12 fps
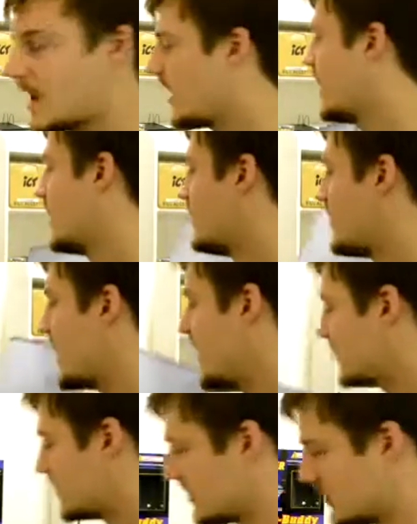And my
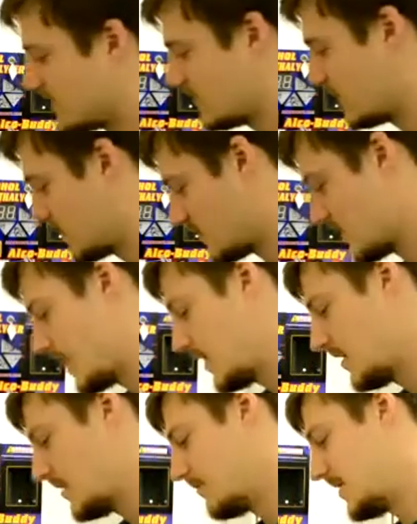binder.
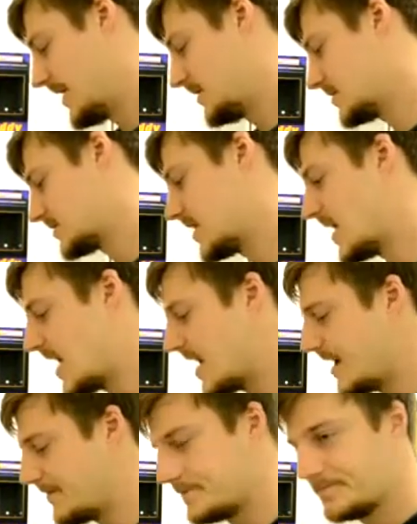Binder's
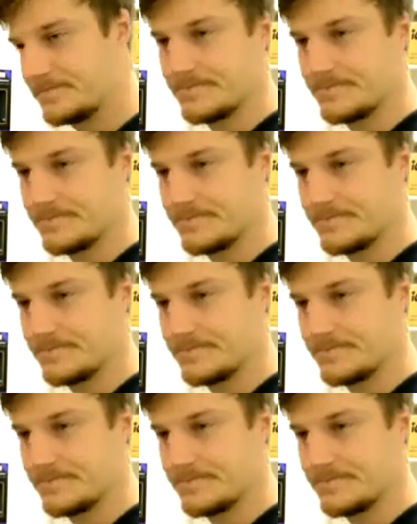got